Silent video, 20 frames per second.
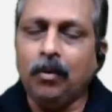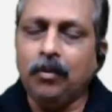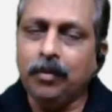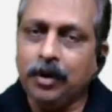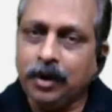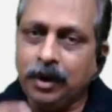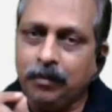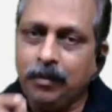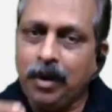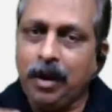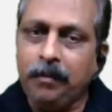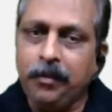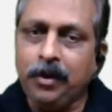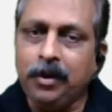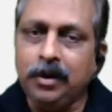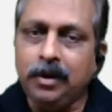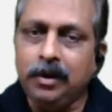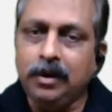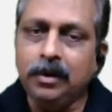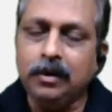
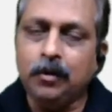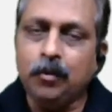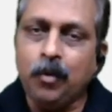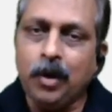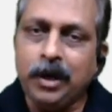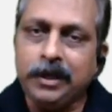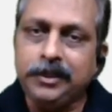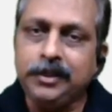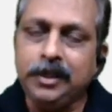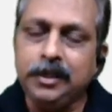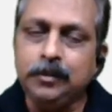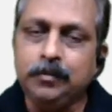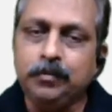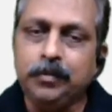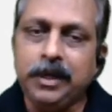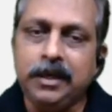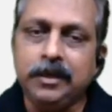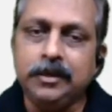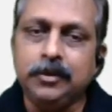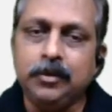Remember, questions
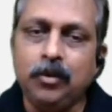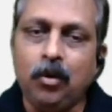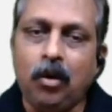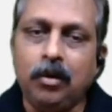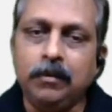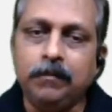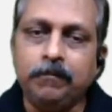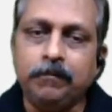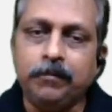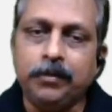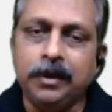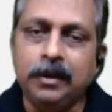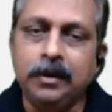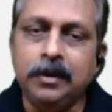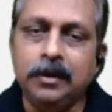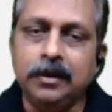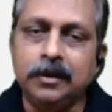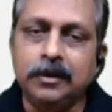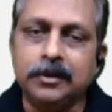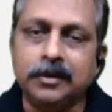based on
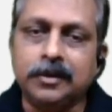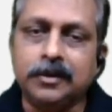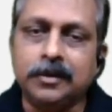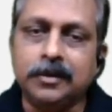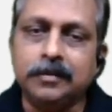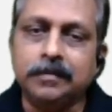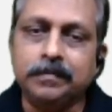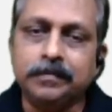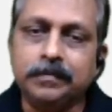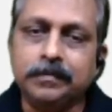fillers.